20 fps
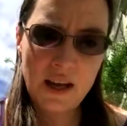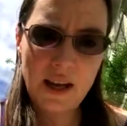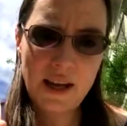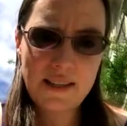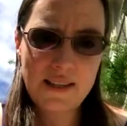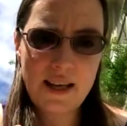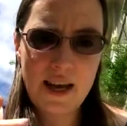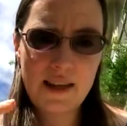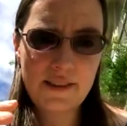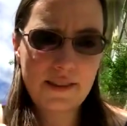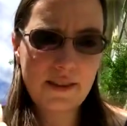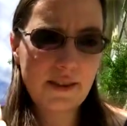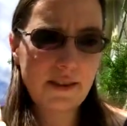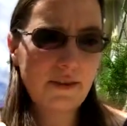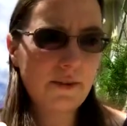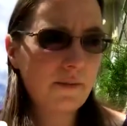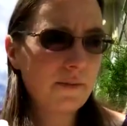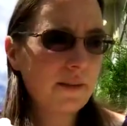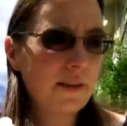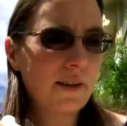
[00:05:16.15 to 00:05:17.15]
It's got
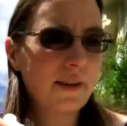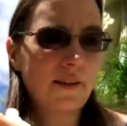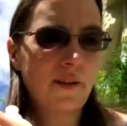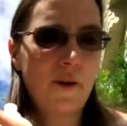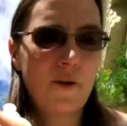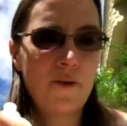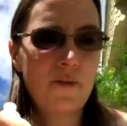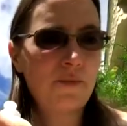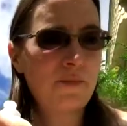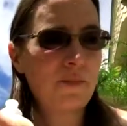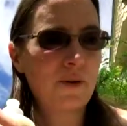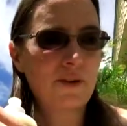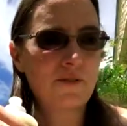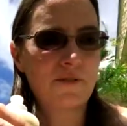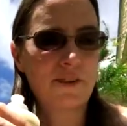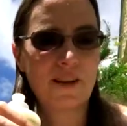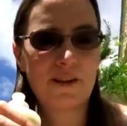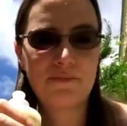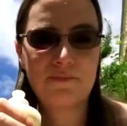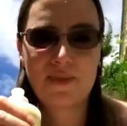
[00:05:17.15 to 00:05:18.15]
the oh,
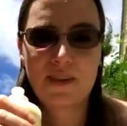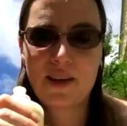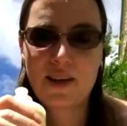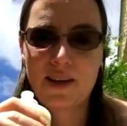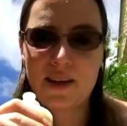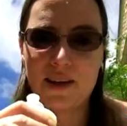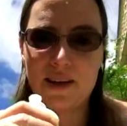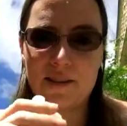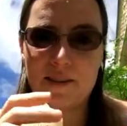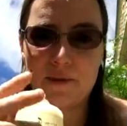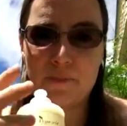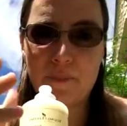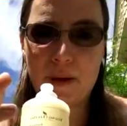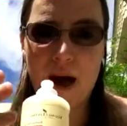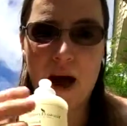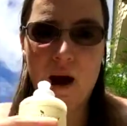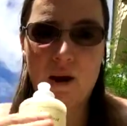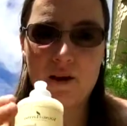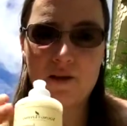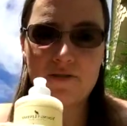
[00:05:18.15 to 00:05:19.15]
butterfly, the
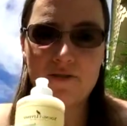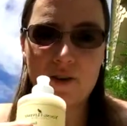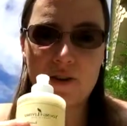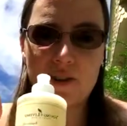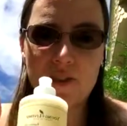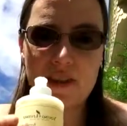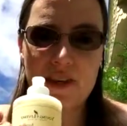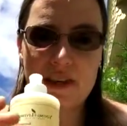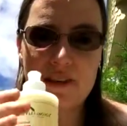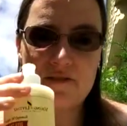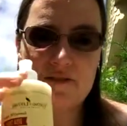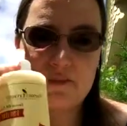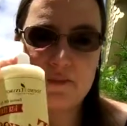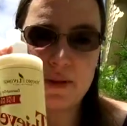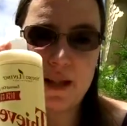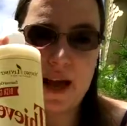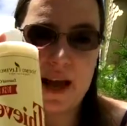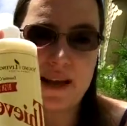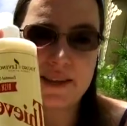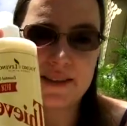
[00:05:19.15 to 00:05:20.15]
Powerful Thieves
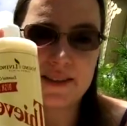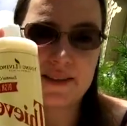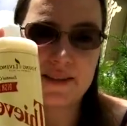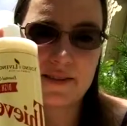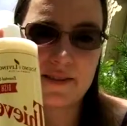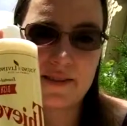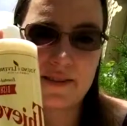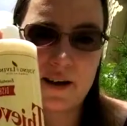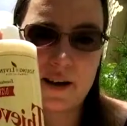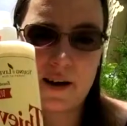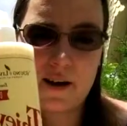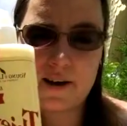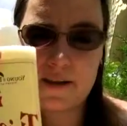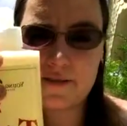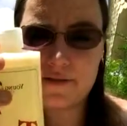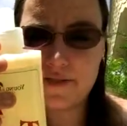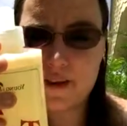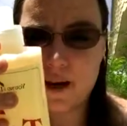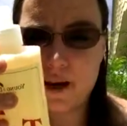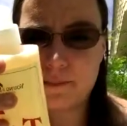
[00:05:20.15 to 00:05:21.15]
blend
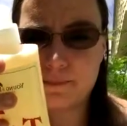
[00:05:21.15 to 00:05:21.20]
of